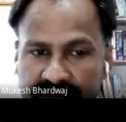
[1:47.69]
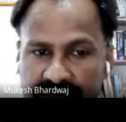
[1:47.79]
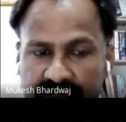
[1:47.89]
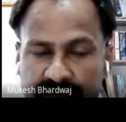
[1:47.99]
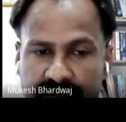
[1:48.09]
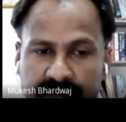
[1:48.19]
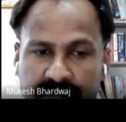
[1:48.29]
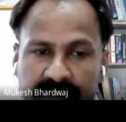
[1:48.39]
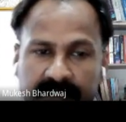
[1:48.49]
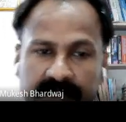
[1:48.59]
same
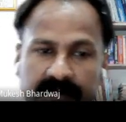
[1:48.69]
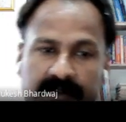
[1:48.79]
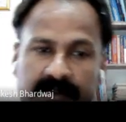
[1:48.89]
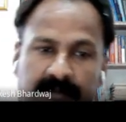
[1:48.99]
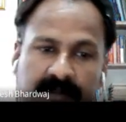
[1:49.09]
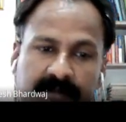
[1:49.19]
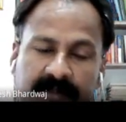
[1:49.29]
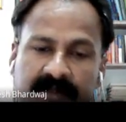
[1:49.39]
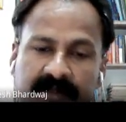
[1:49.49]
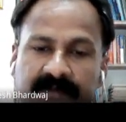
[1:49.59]
atomic number
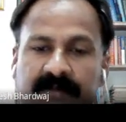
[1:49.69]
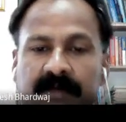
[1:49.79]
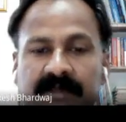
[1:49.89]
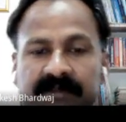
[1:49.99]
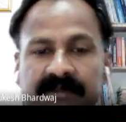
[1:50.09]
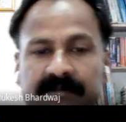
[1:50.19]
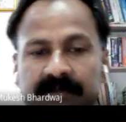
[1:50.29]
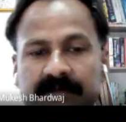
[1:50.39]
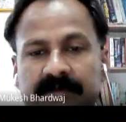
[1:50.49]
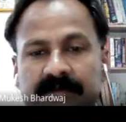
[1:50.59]
but different mass number.
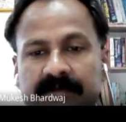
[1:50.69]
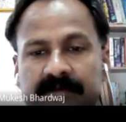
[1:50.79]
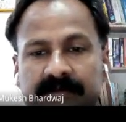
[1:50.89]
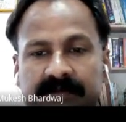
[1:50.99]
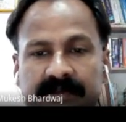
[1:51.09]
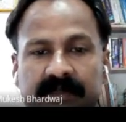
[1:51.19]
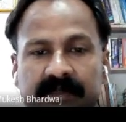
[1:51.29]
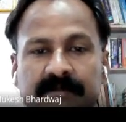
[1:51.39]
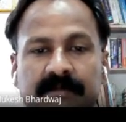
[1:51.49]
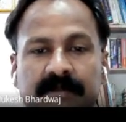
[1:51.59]
Same